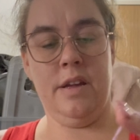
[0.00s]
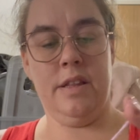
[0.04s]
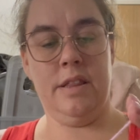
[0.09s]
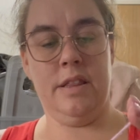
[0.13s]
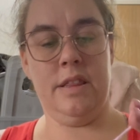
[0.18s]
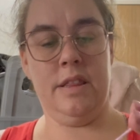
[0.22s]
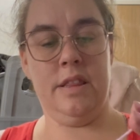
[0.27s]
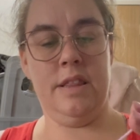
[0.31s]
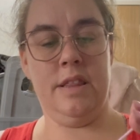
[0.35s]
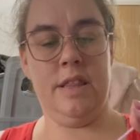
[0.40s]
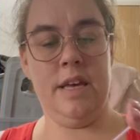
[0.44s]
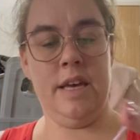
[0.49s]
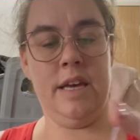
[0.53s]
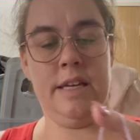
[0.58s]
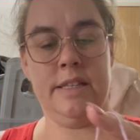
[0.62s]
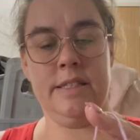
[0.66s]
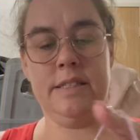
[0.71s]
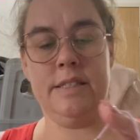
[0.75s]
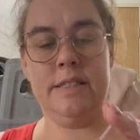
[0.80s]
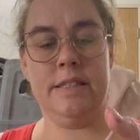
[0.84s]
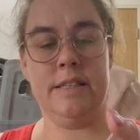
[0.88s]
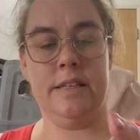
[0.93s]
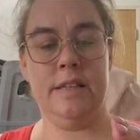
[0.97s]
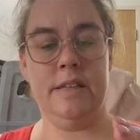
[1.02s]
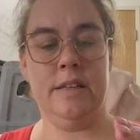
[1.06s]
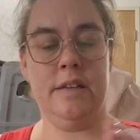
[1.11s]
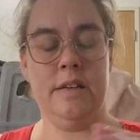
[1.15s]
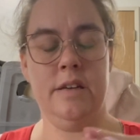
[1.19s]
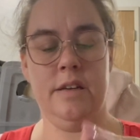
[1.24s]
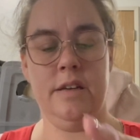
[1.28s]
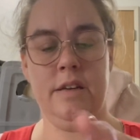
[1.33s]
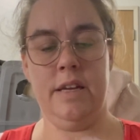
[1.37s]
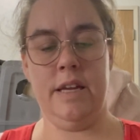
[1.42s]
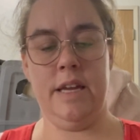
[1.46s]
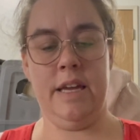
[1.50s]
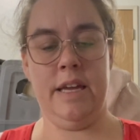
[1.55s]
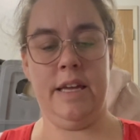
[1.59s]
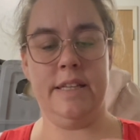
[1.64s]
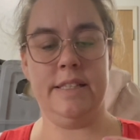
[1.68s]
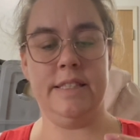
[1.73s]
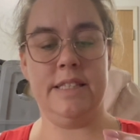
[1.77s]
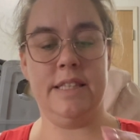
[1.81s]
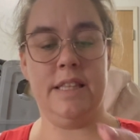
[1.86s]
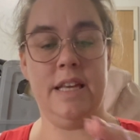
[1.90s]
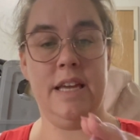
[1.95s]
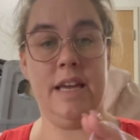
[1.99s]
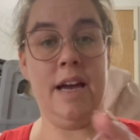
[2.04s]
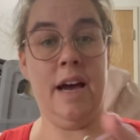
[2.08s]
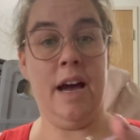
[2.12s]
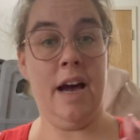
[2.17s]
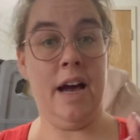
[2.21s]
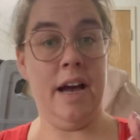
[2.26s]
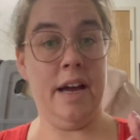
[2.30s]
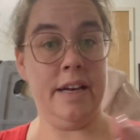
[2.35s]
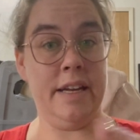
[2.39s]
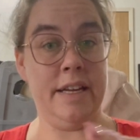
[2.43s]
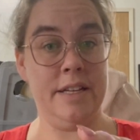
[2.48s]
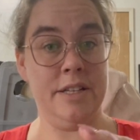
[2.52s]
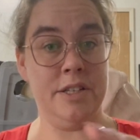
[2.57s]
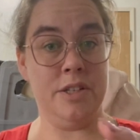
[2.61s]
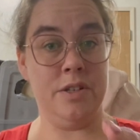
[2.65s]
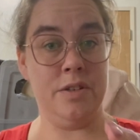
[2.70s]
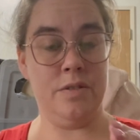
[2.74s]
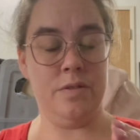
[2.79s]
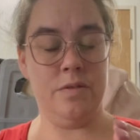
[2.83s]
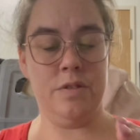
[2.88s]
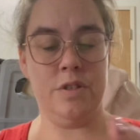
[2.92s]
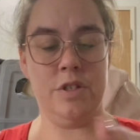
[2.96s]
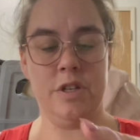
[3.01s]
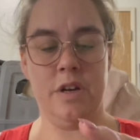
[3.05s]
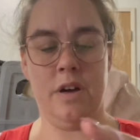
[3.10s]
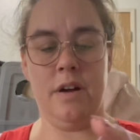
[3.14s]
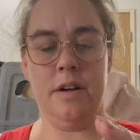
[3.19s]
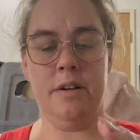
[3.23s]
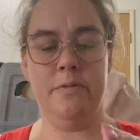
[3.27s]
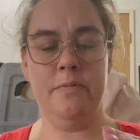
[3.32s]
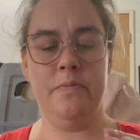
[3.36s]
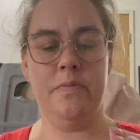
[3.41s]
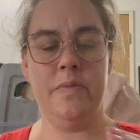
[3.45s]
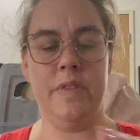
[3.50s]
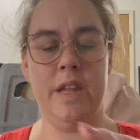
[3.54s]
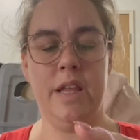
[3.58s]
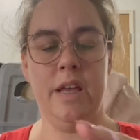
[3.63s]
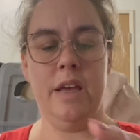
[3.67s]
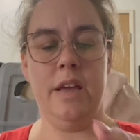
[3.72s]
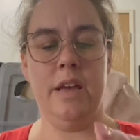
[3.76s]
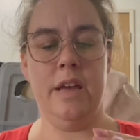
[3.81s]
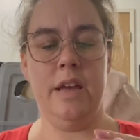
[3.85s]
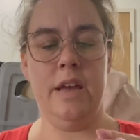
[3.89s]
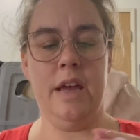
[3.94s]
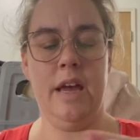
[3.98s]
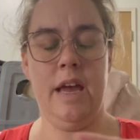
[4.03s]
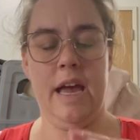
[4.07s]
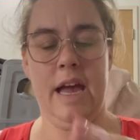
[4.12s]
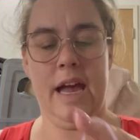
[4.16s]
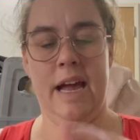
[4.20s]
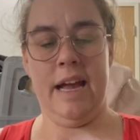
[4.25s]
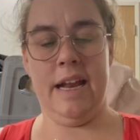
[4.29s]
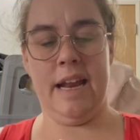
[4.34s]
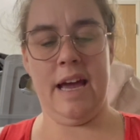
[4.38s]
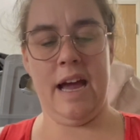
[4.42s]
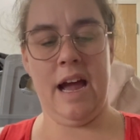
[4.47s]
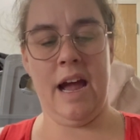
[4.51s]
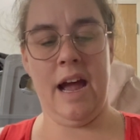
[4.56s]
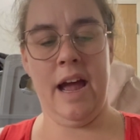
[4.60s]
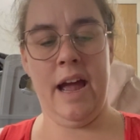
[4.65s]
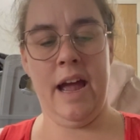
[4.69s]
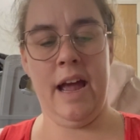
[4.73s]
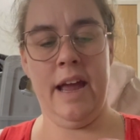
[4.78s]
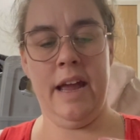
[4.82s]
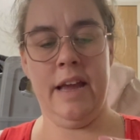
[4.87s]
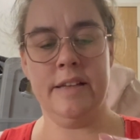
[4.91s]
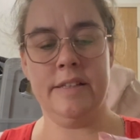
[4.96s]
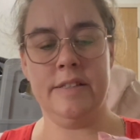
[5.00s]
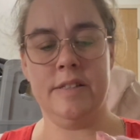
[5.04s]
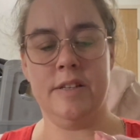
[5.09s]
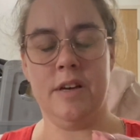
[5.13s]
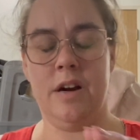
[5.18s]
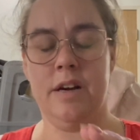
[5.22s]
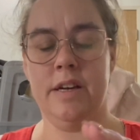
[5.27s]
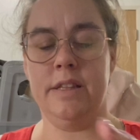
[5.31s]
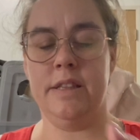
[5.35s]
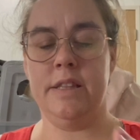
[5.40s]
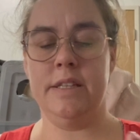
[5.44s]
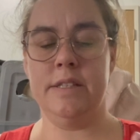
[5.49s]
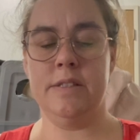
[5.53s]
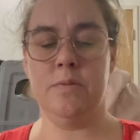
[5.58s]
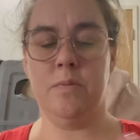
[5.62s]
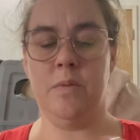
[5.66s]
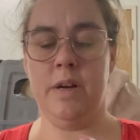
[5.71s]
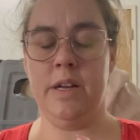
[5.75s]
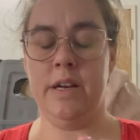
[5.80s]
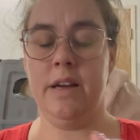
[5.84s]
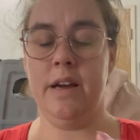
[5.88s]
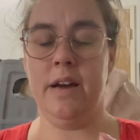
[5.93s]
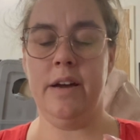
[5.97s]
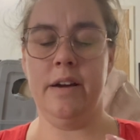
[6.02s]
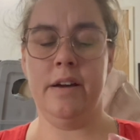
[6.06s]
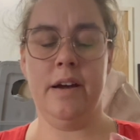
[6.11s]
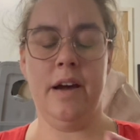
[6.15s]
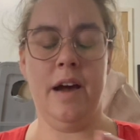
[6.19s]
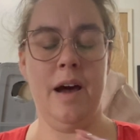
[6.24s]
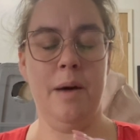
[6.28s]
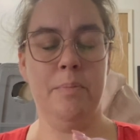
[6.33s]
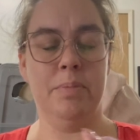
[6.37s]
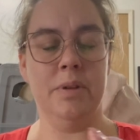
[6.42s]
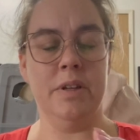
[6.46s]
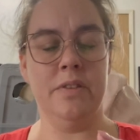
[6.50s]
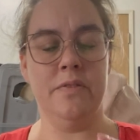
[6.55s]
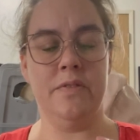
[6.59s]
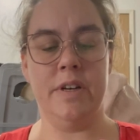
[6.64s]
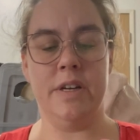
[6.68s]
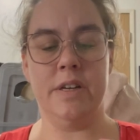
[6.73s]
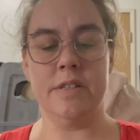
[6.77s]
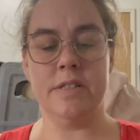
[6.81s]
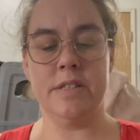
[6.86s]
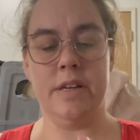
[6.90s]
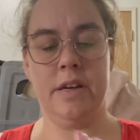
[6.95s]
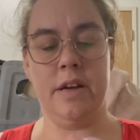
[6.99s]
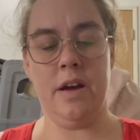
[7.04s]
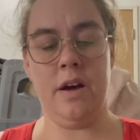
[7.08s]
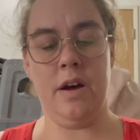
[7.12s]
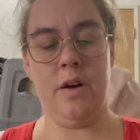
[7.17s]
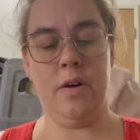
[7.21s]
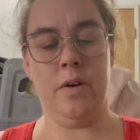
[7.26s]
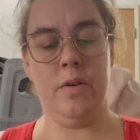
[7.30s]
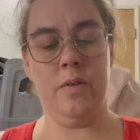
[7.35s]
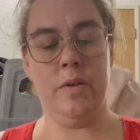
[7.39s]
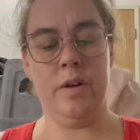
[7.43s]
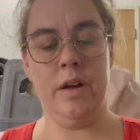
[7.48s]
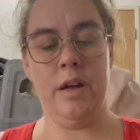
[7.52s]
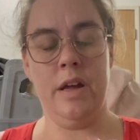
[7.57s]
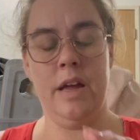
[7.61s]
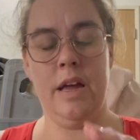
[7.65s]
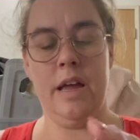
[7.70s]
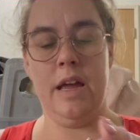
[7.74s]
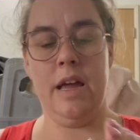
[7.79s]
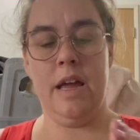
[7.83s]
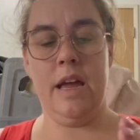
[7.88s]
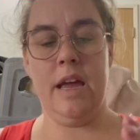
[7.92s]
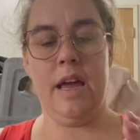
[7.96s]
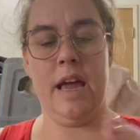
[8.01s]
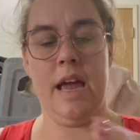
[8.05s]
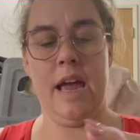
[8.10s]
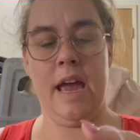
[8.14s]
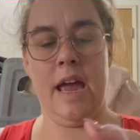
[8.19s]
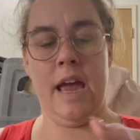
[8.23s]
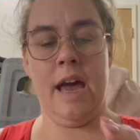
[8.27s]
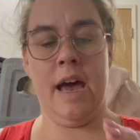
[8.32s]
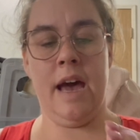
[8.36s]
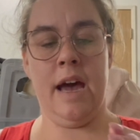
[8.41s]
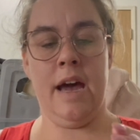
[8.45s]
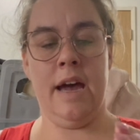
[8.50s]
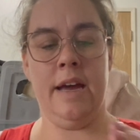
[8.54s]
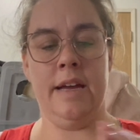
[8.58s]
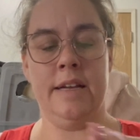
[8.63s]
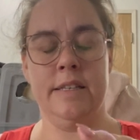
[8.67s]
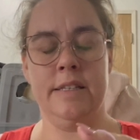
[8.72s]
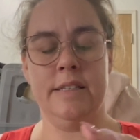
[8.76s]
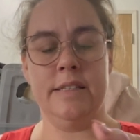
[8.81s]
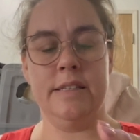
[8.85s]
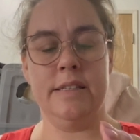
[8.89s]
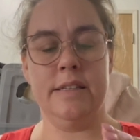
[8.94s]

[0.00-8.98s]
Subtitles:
This is the honeydew shawl, and I started this one a couple of years ago, and